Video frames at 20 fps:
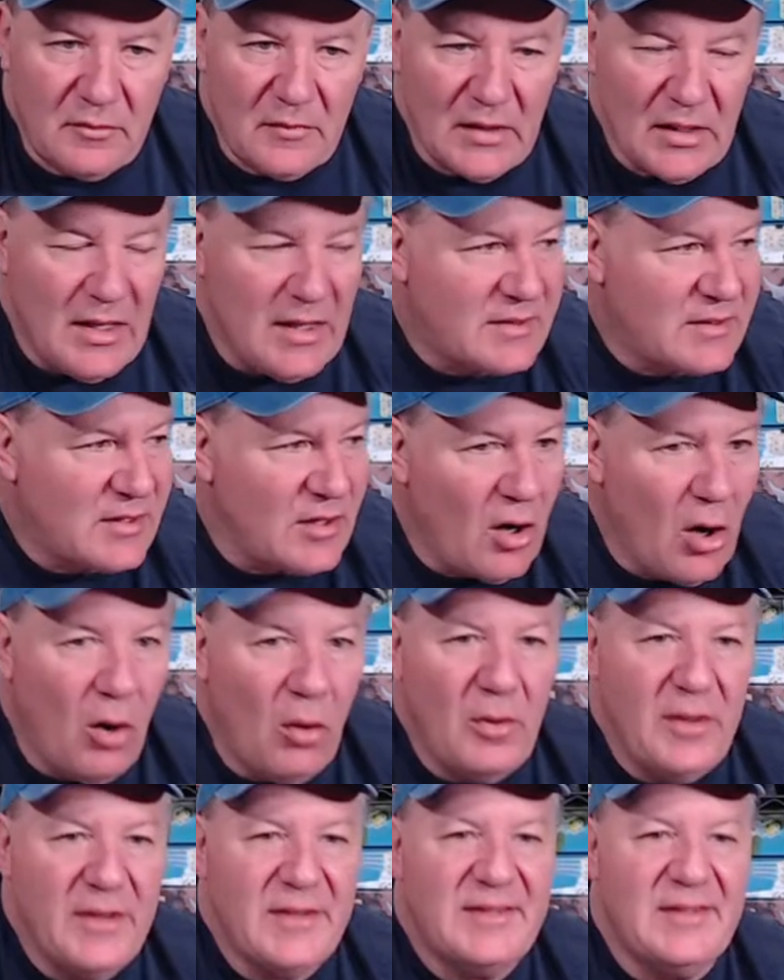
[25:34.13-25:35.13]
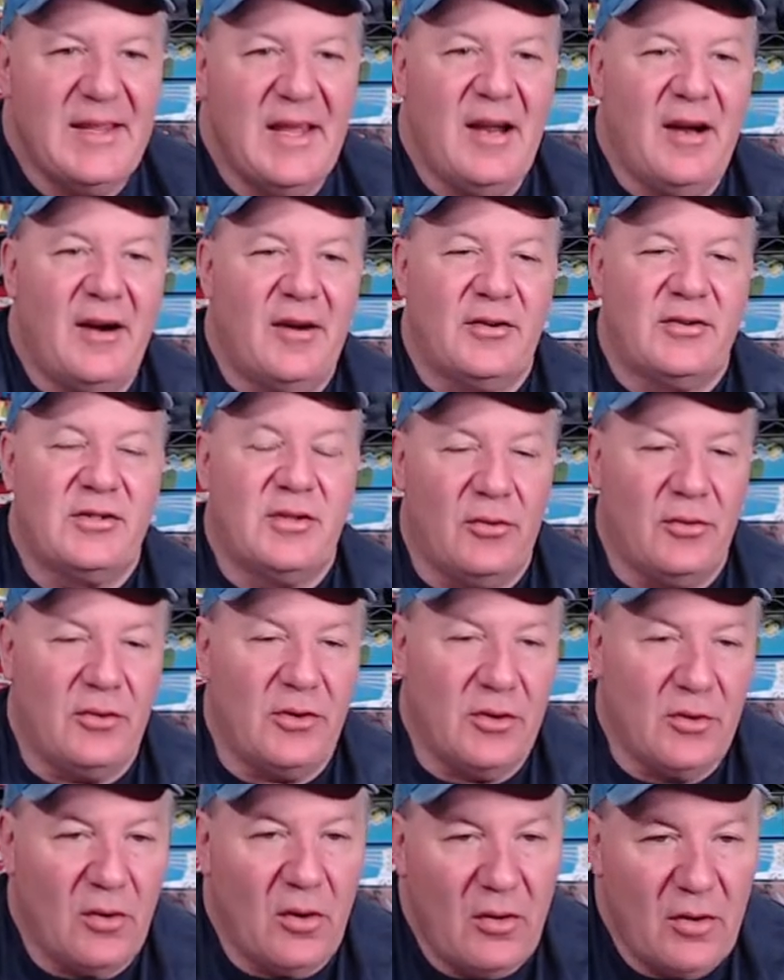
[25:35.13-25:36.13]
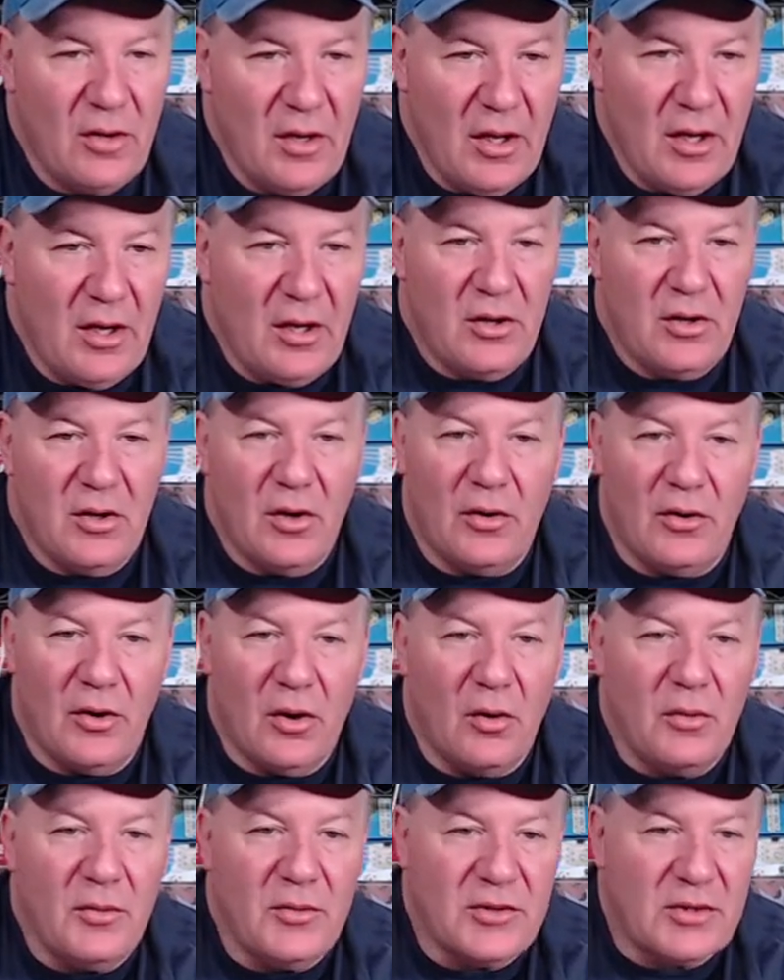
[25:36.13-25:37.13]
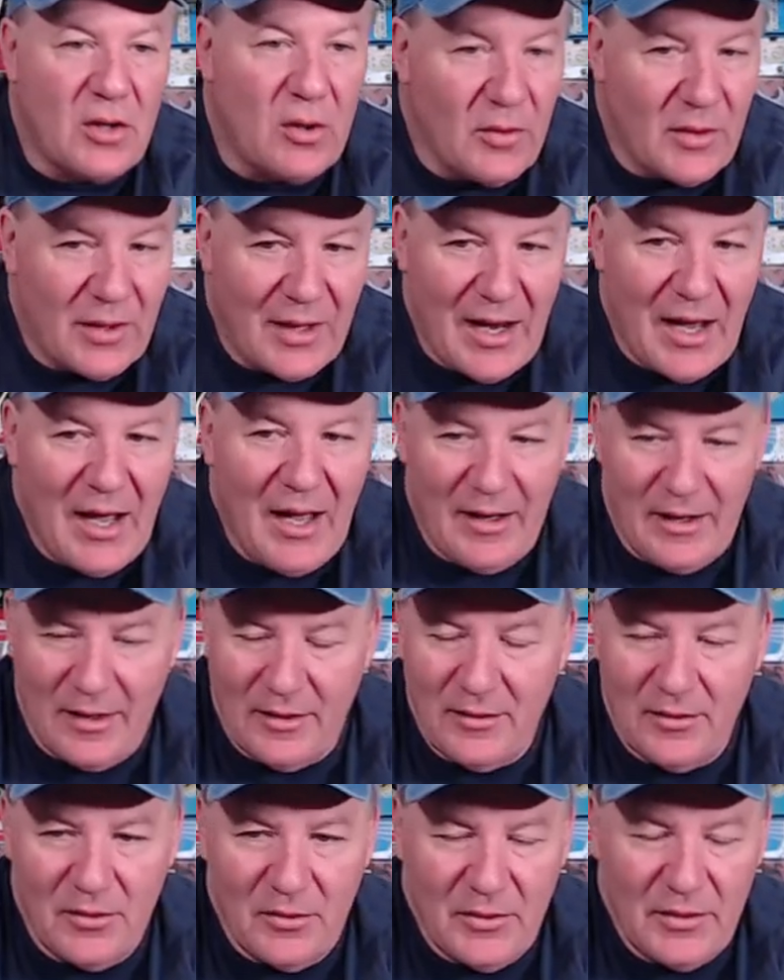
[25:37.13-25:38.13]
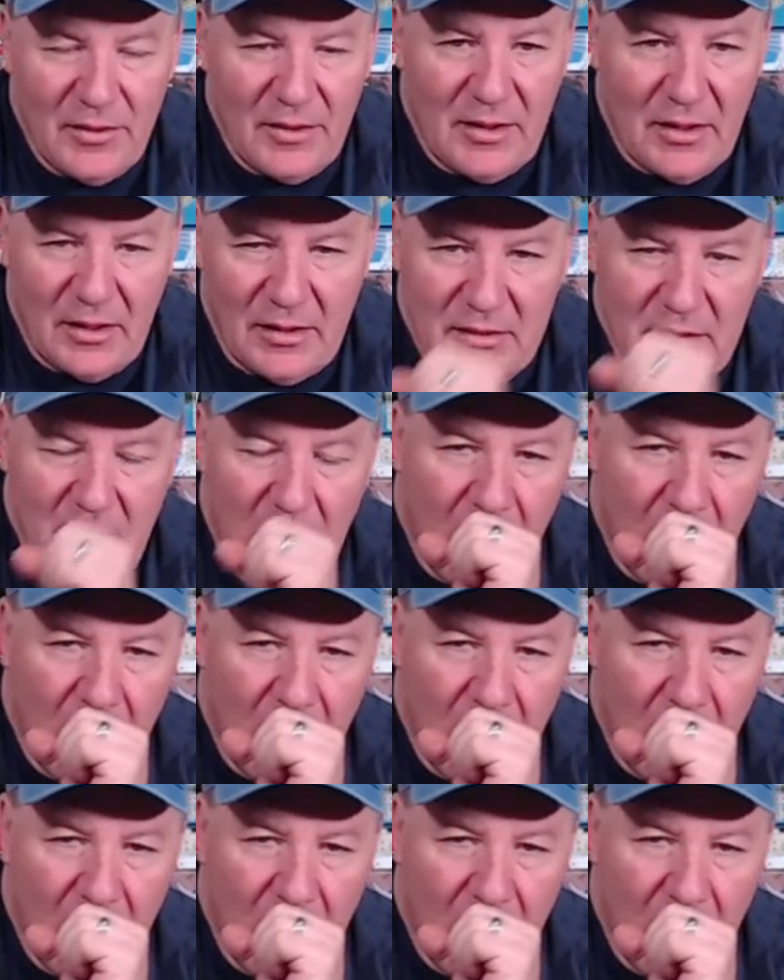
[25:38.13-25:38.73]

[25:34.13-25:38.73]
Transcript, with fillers: It's always there, so you you know you're always going on and doing things.